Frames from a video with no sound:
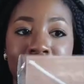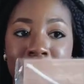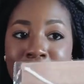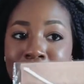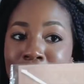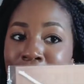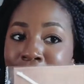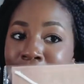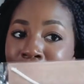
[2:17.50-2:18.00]
is
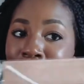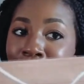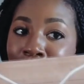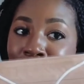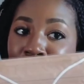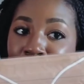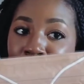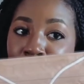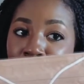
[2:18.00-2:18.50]
the
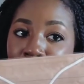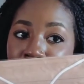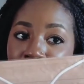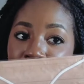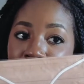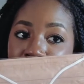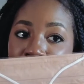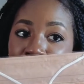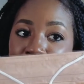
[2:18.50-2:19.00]
other
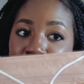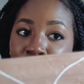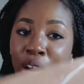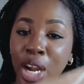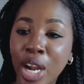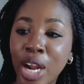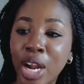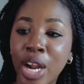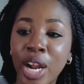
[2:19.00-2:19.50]
color
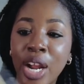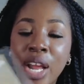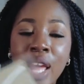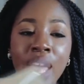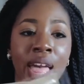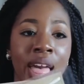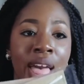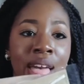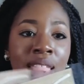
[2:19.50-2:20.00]

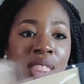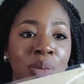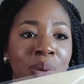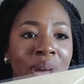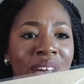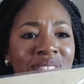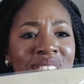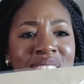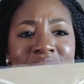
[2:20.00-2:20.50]
then we
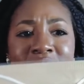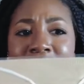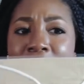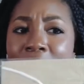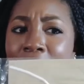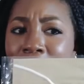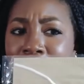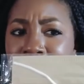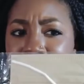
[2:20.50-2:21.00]
have this
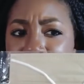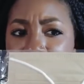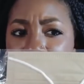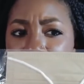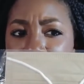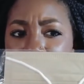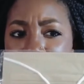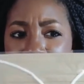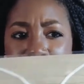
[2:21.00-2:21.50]
khaki
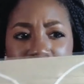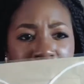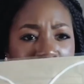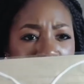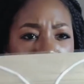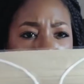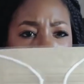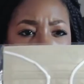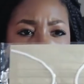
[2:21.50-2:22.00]
color kind of like
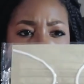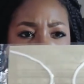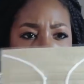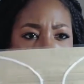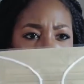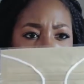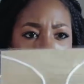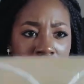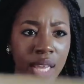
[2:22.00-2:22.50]
a
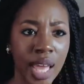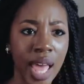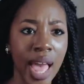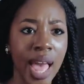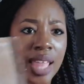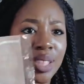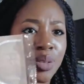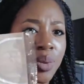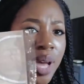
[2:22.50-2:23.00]
green
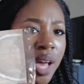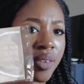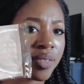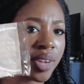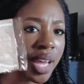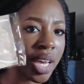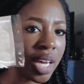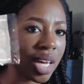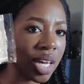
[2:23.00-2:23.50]
and then we have
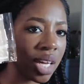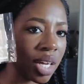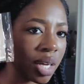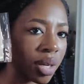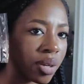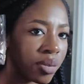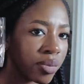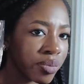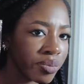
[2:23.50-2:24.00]
like
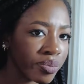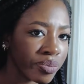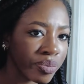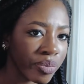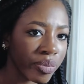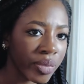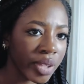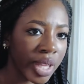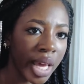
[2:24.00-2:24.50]
a
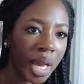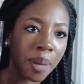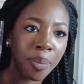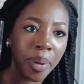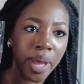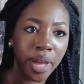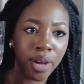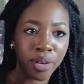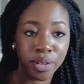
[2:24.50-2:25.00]
like a
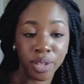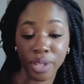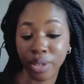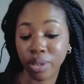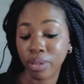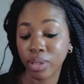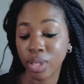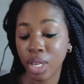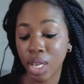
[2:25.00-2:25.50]
pale nude
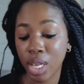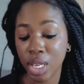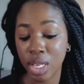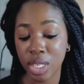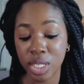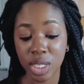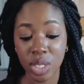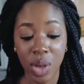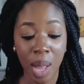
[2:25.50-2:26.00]

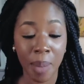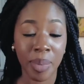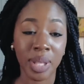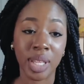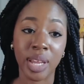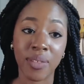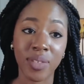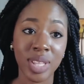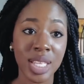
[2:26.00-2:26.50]
so i've been
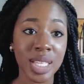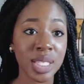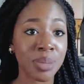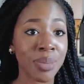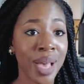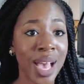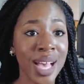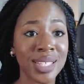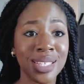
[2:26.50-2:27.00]
loving these
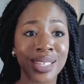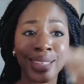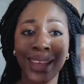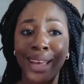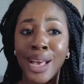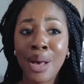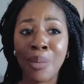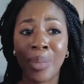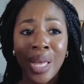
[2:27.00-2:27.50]
masks and they
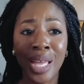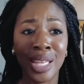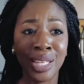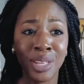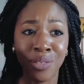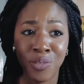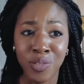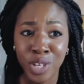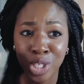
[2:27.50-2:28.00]
come
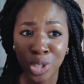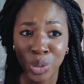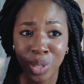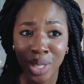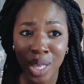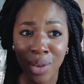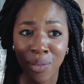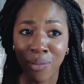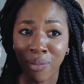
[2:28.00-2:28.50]

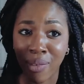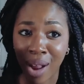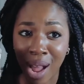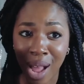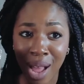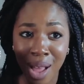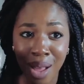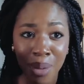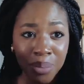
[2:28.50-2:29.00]
individually
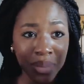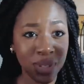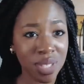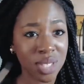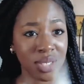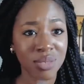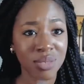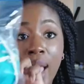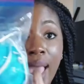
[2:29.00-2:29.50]
wrapped
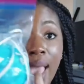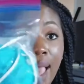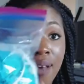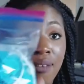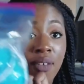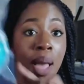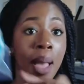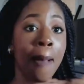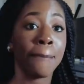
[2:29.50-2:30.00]
I have
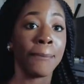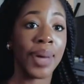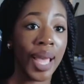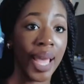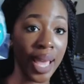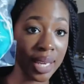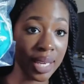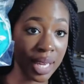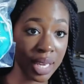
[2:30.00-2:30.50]
my
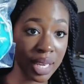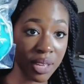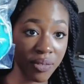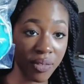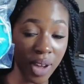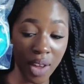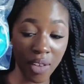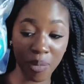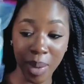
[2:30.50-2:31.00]

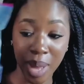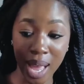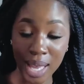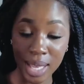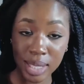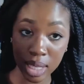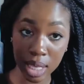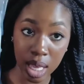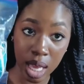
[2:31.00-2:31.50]
n95 mask
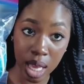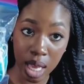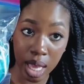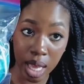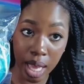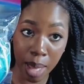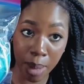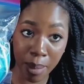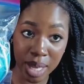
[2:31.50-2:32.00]

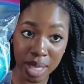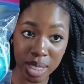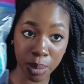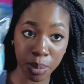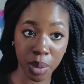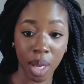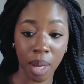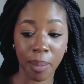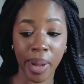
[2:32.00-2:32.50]
in my
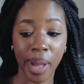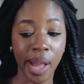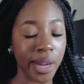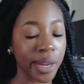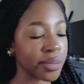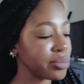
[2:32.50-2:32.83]
Ziploc bag.